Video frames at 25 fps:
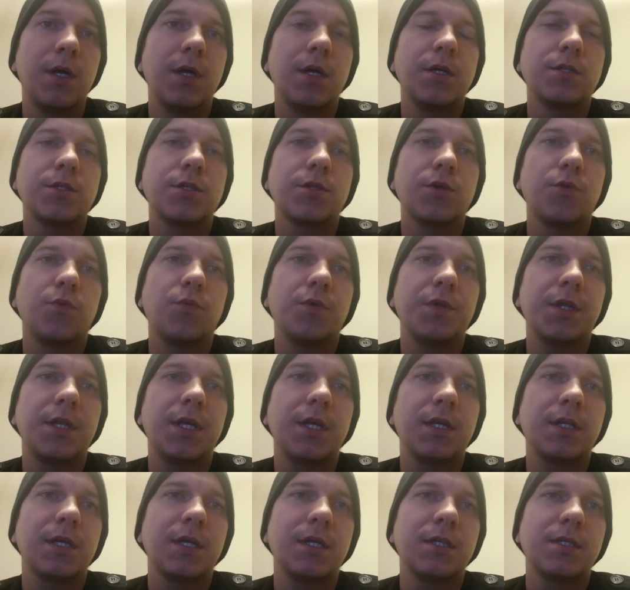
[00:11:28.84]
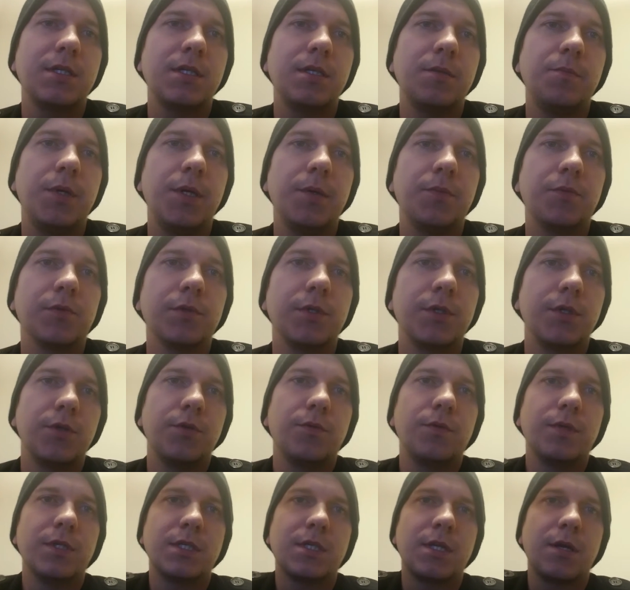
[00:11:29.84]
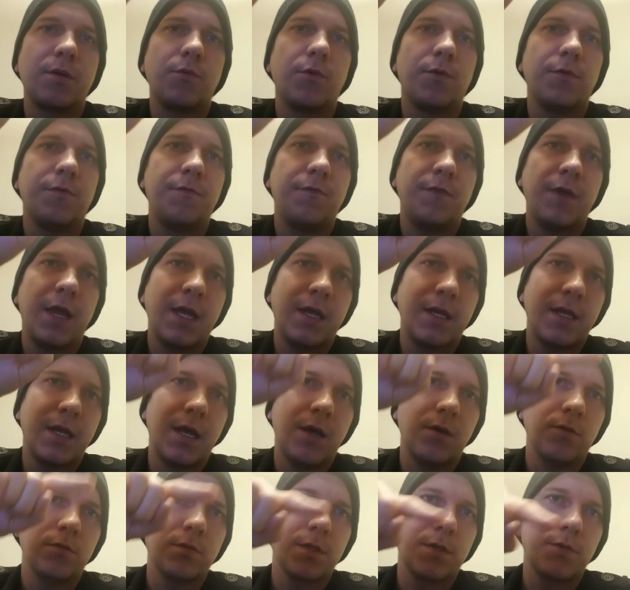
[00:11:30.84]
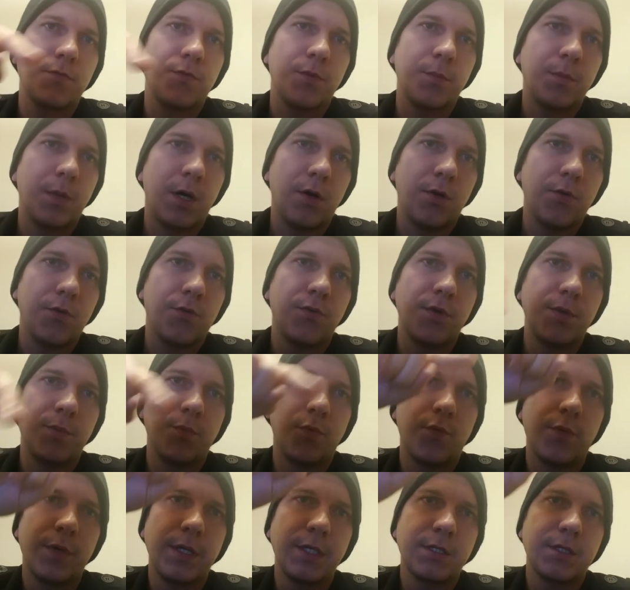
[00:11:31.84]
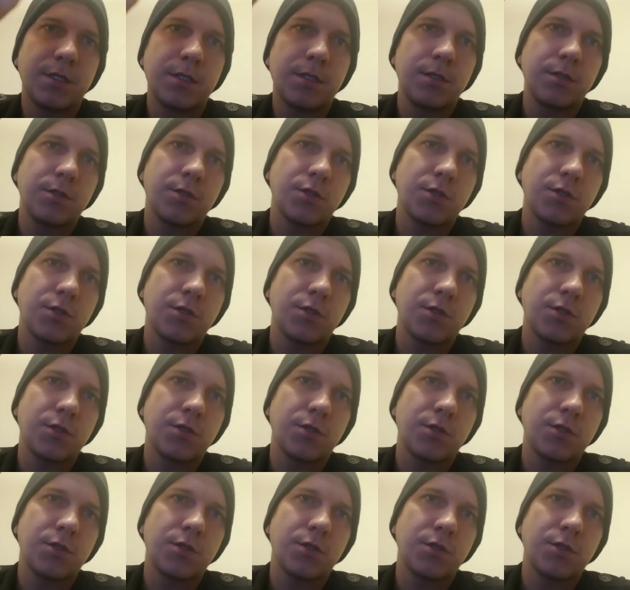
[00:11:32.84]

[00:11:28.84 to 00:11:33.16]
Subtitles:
So one thing that I see people do is they will fan out from all 3 points